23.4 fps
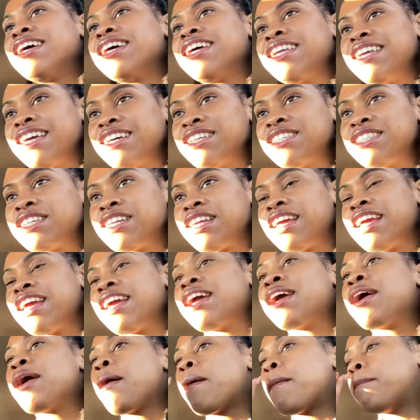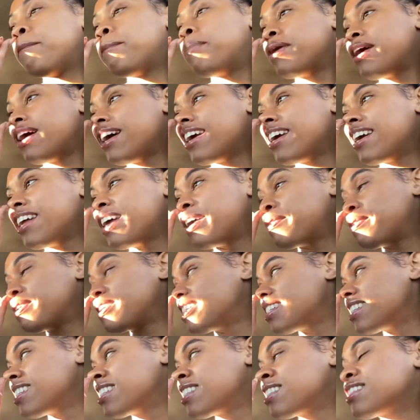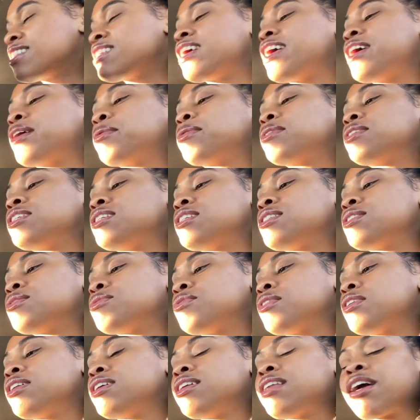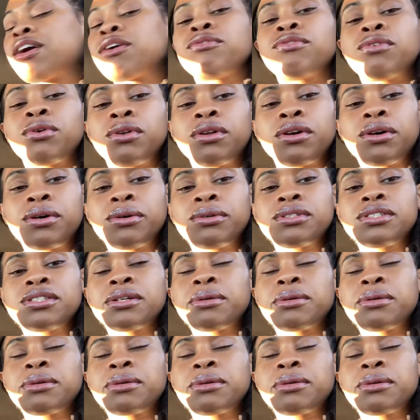yesterday, but it was just really like a roller coaster